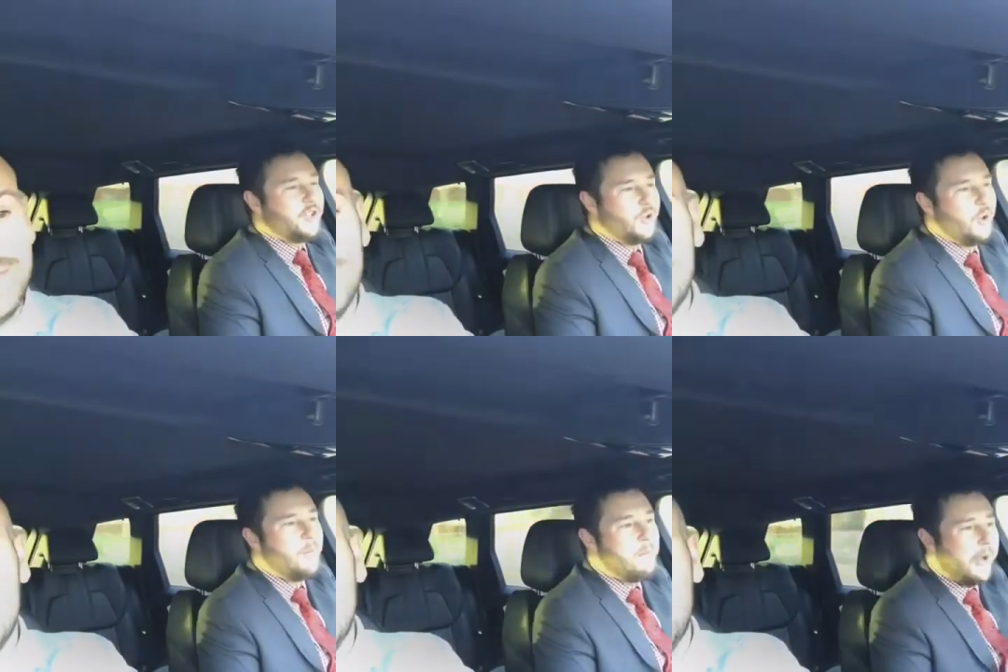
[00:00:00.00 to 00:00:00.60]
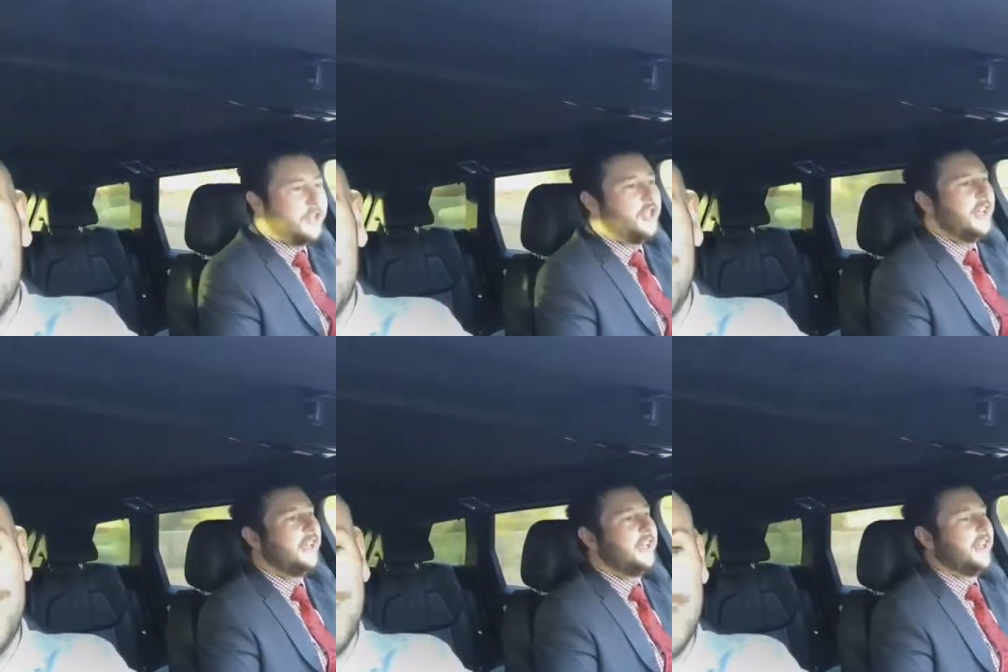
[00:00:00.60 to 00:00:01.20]
short and
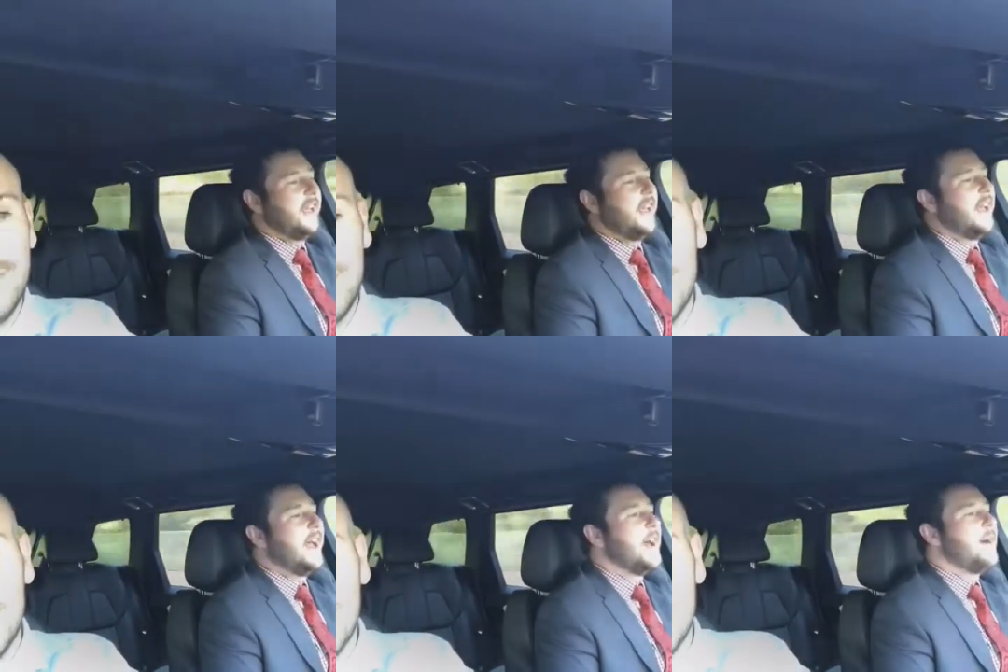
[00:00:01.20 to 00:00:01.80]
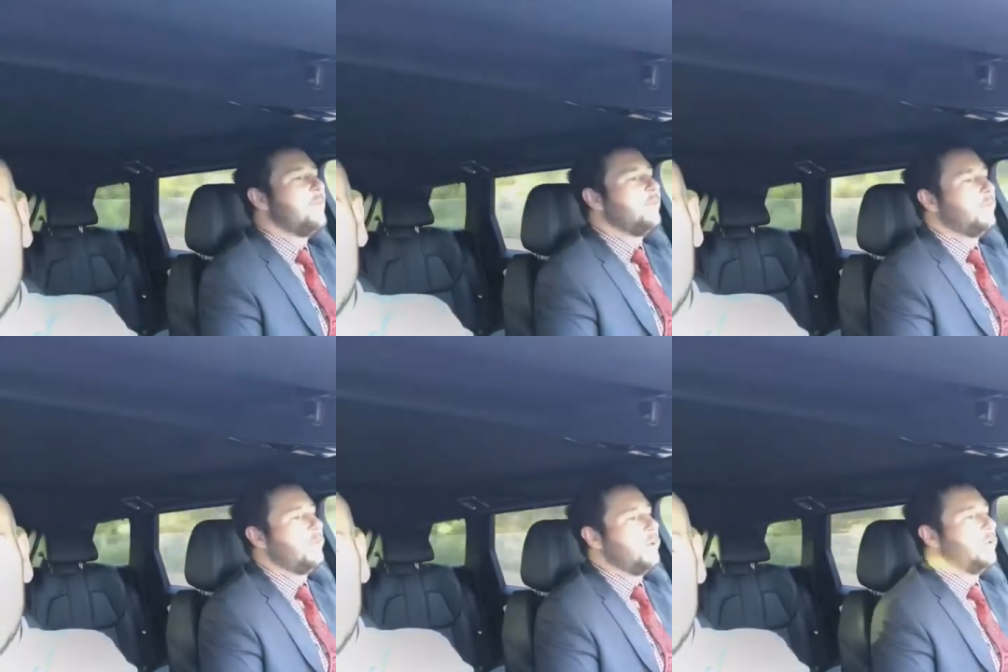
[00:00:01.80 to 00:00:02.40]
punchy.
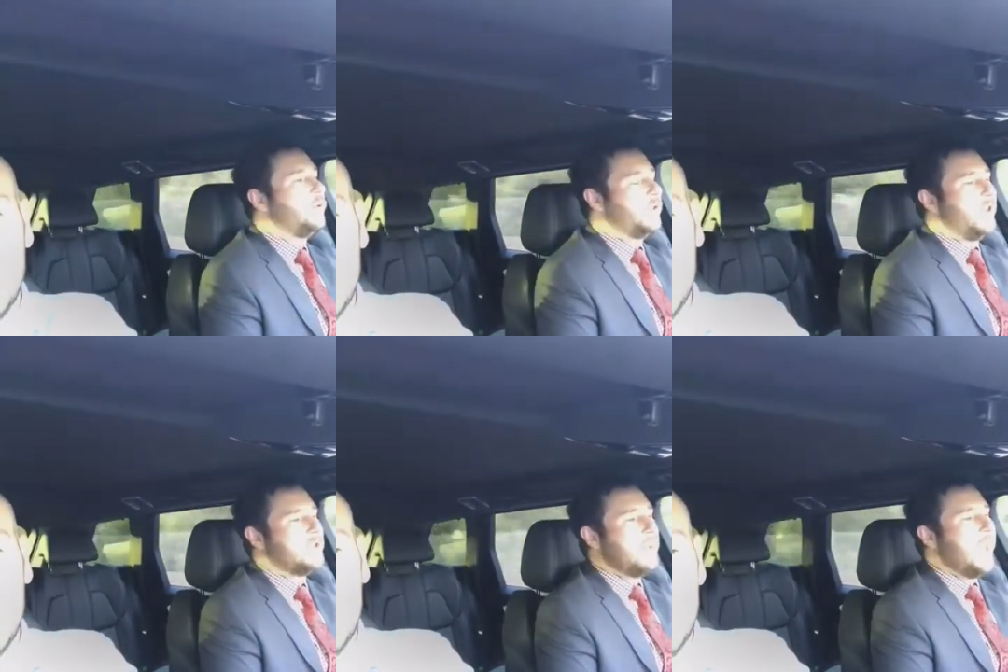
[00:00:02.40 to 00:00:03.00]
We'll turn some